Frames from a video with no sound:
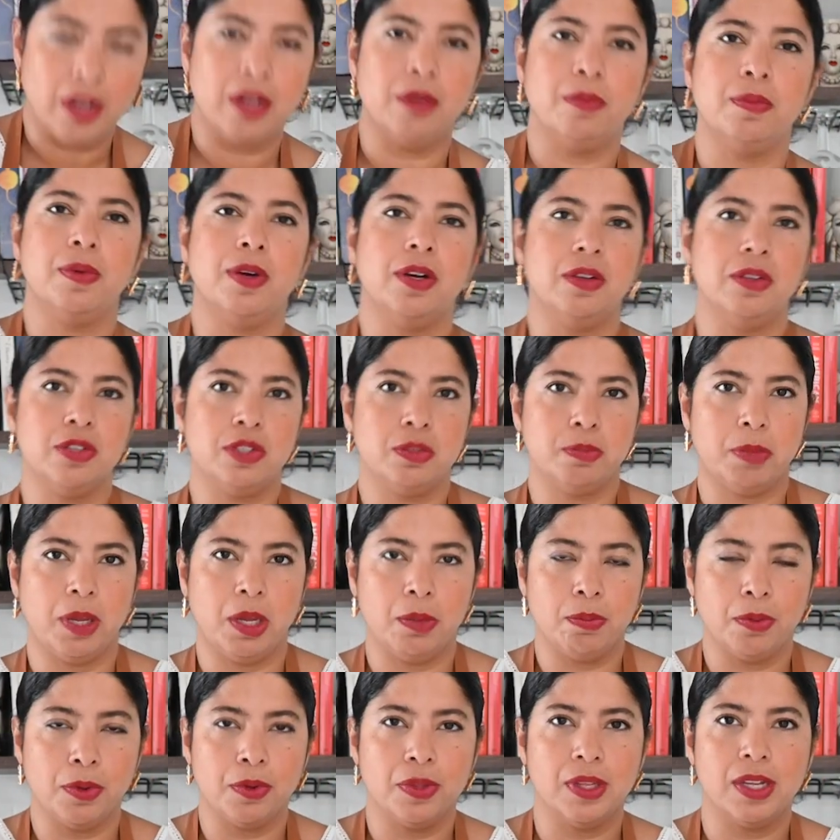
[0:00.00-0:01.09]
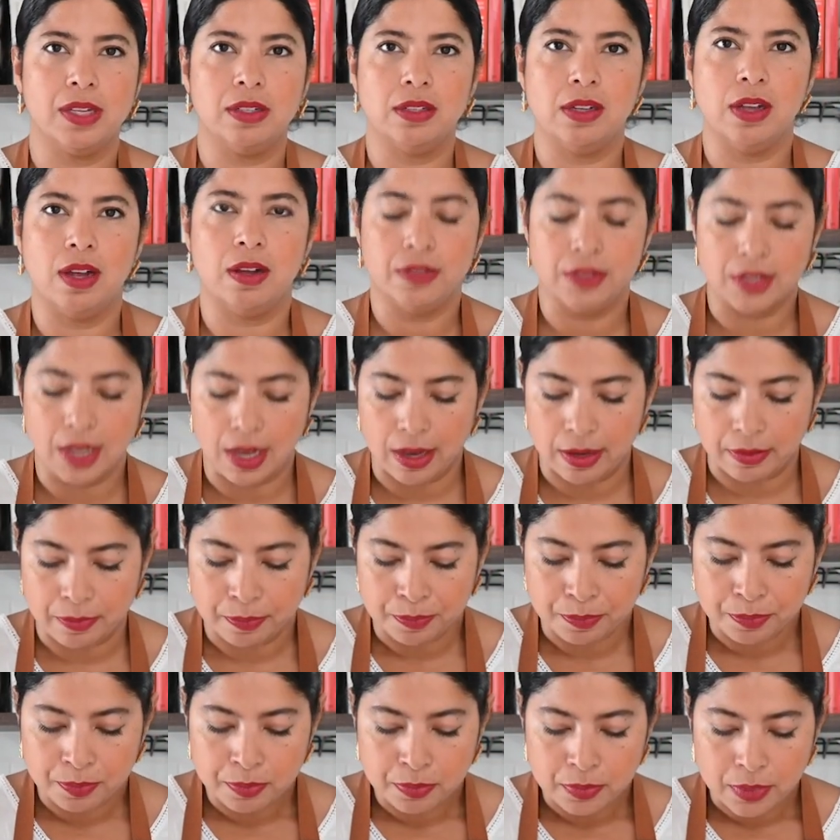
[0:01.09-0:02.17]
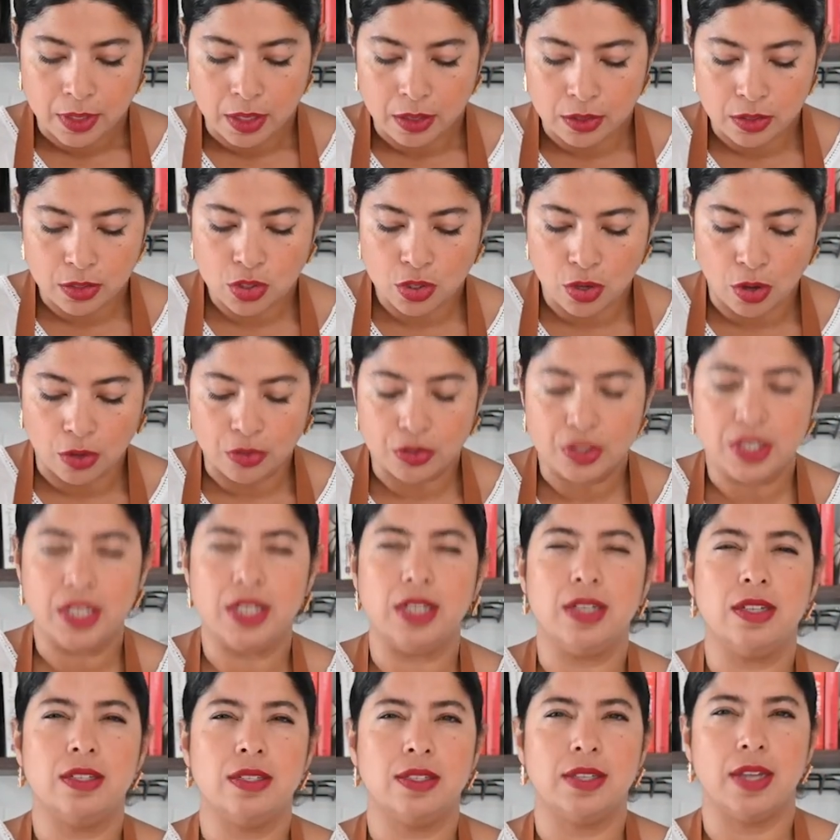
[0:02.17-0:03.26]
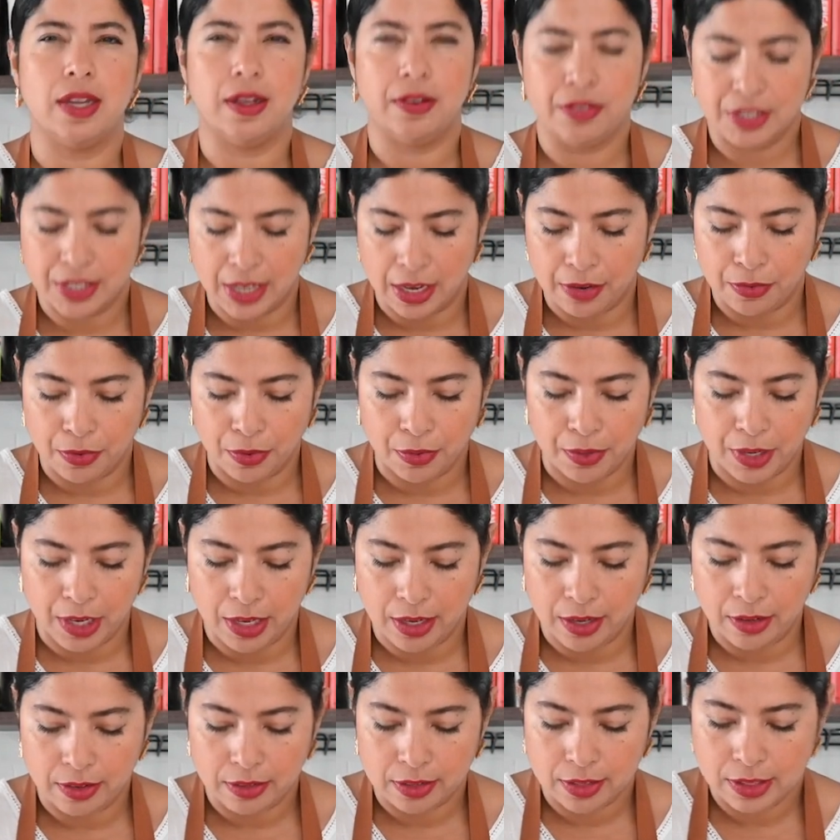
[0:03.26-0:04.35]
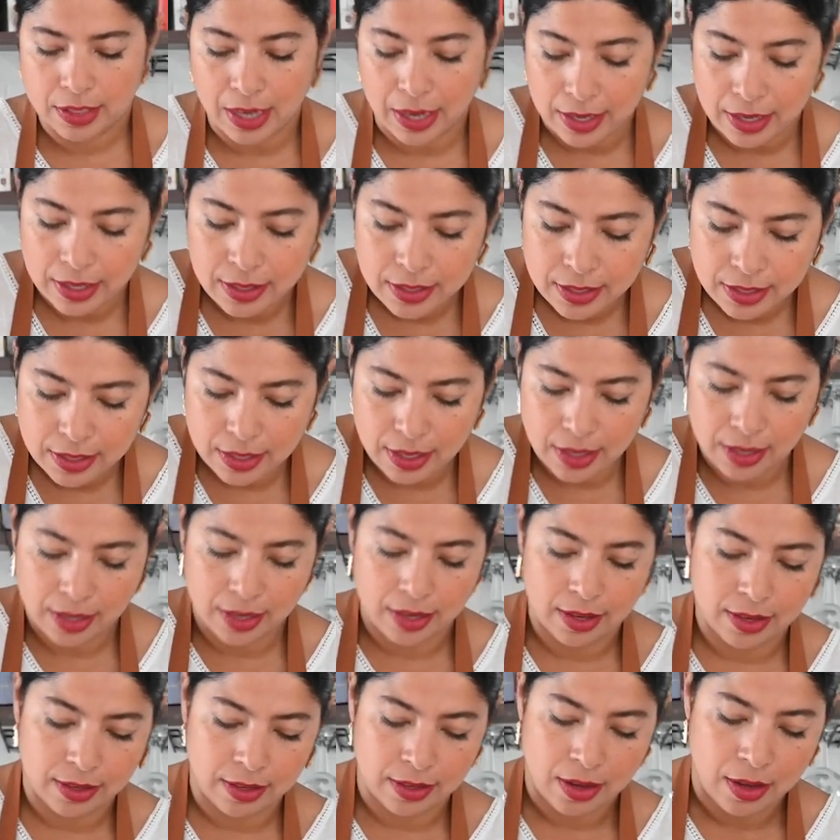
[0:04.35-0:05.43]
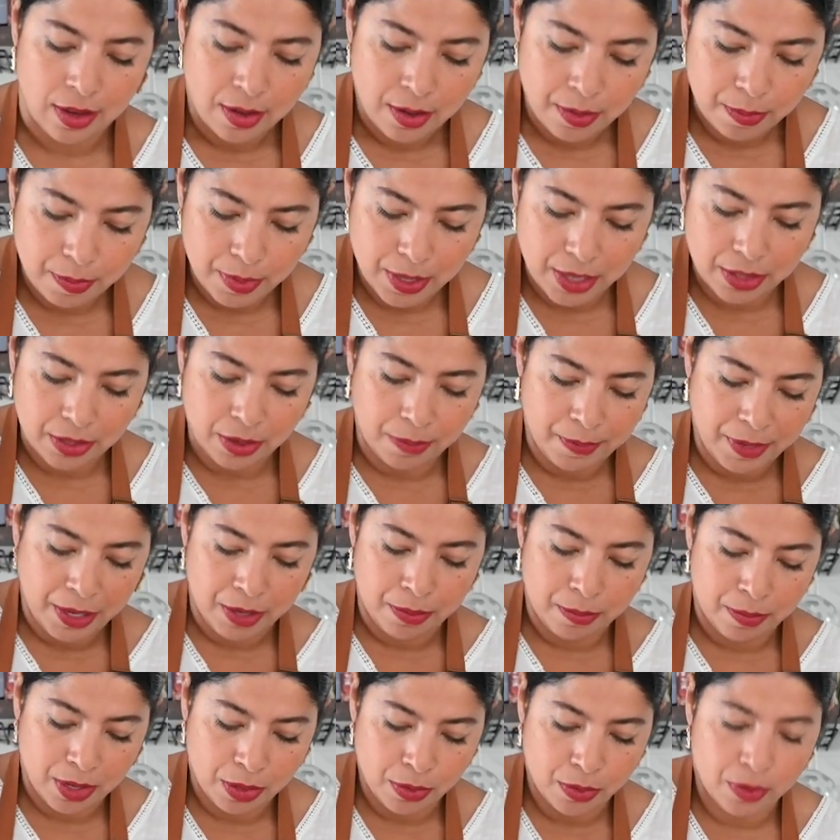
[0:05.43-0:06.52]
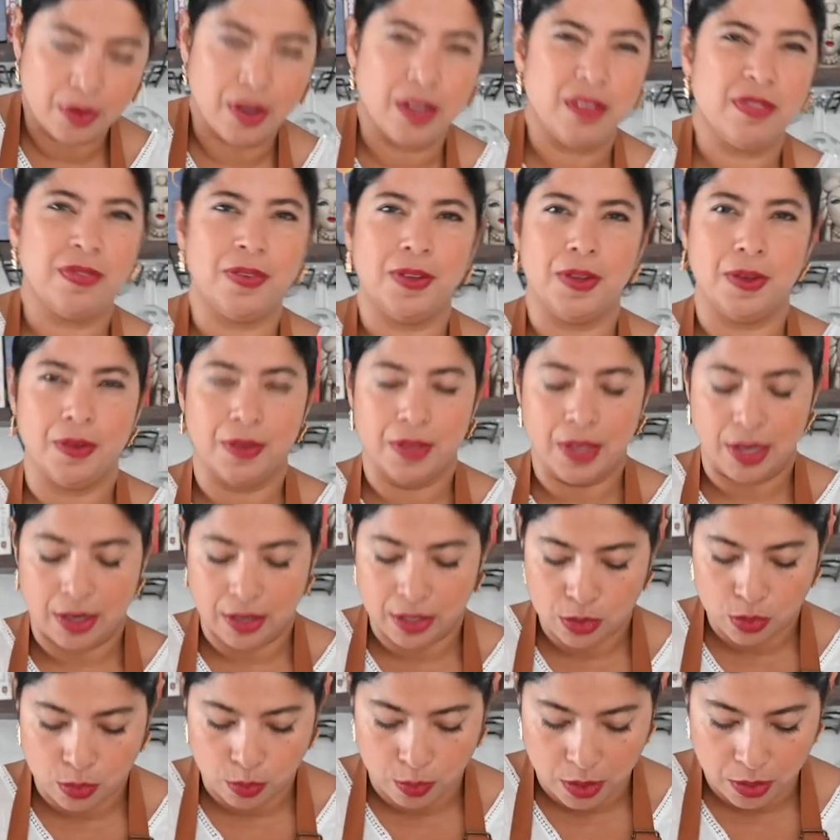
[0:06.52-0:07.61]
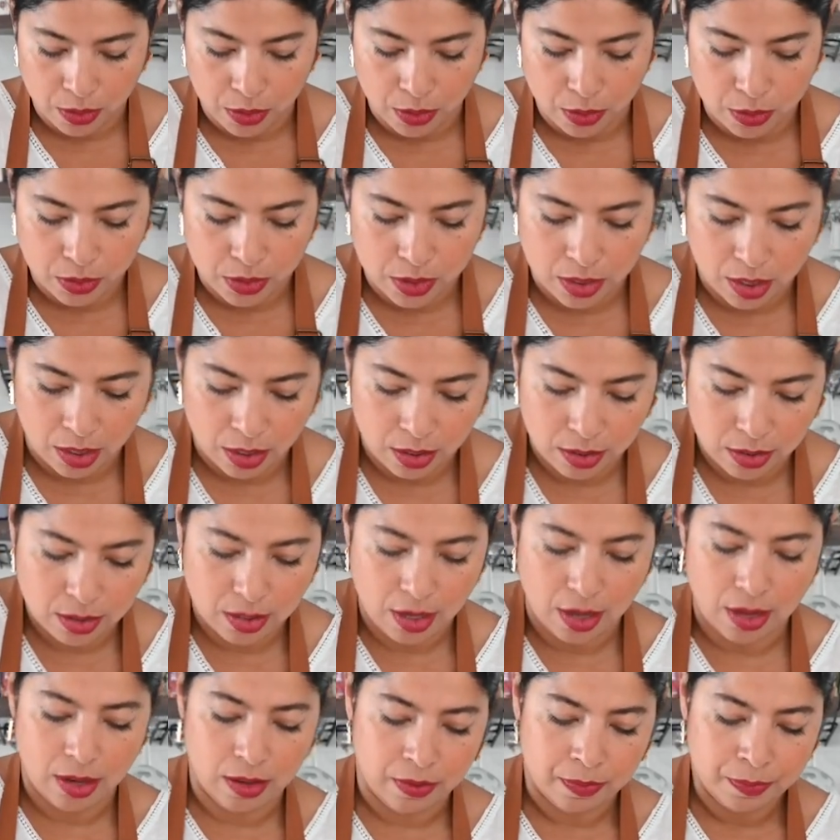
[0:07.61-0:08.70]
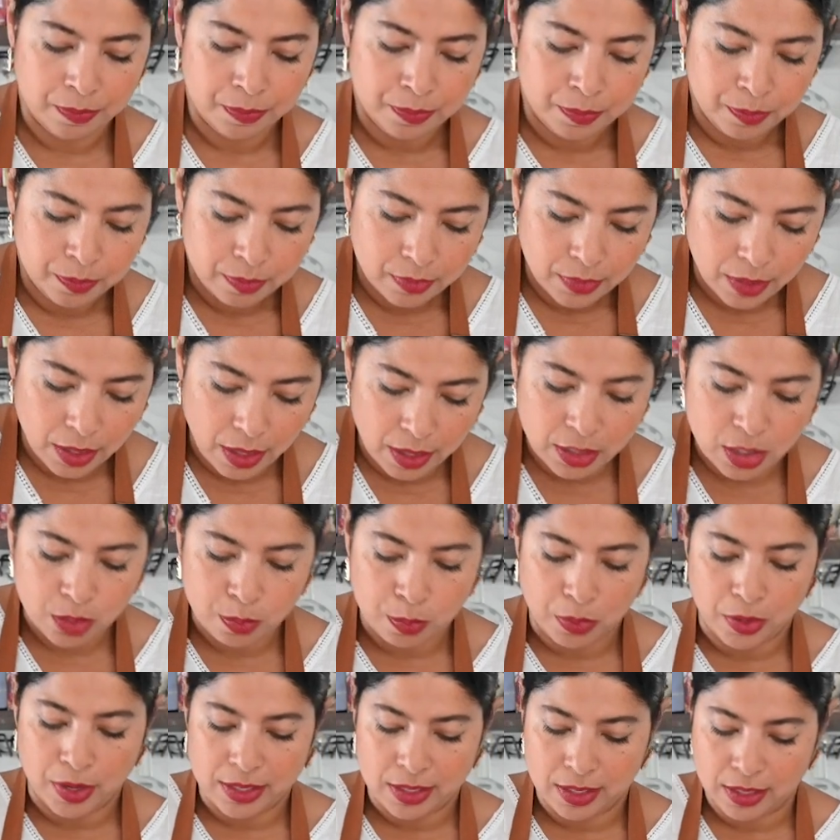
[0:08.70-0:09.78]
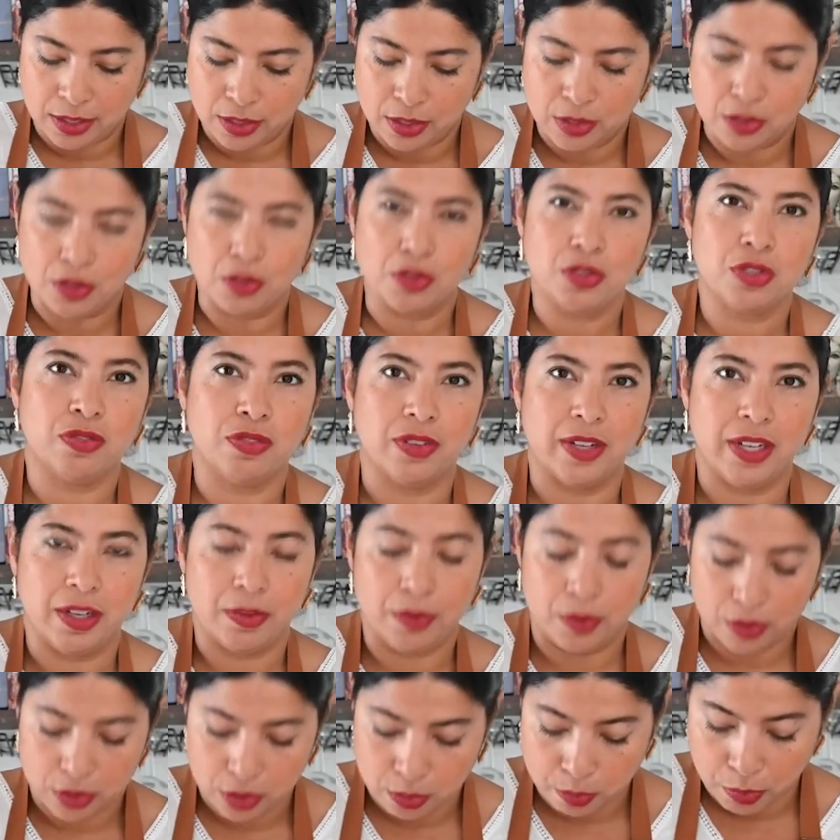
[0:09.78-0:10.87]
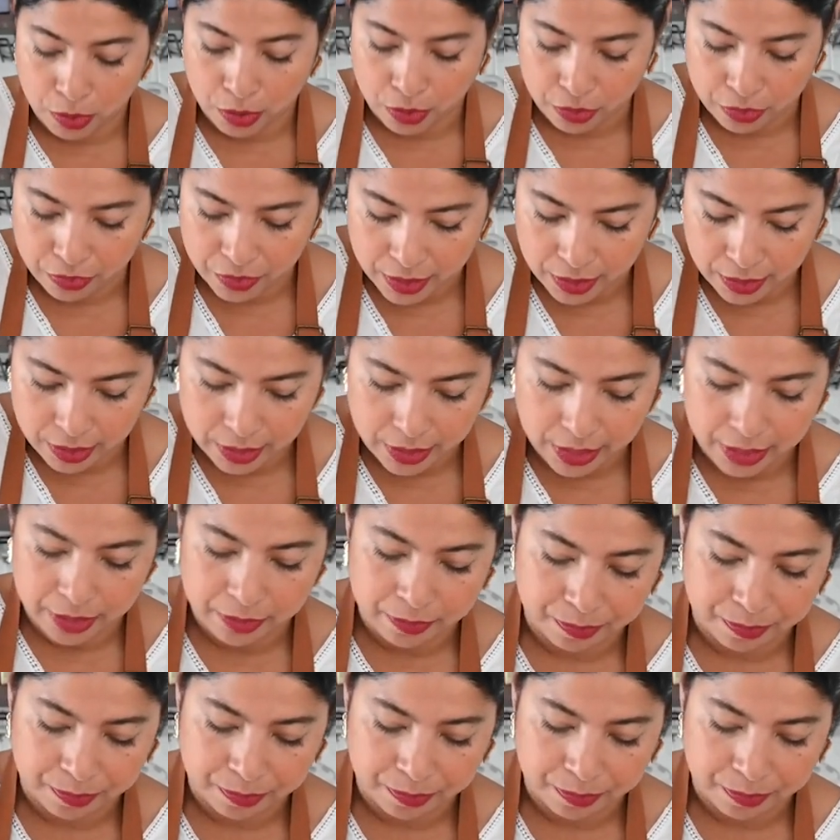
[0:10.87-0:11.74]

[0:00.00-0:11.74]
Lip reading: I'm one of those people that love that salty, savory taste, and Plátano Maduro, I feel that is one of those things that expresses those flavors perfectly.